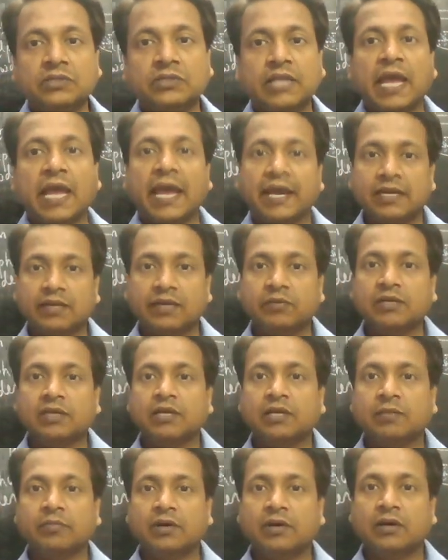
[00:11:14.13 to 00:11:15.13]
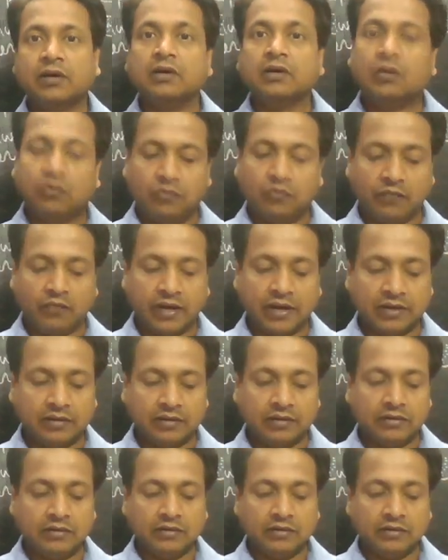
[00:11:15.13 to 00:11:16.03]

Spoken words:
the activity number 1.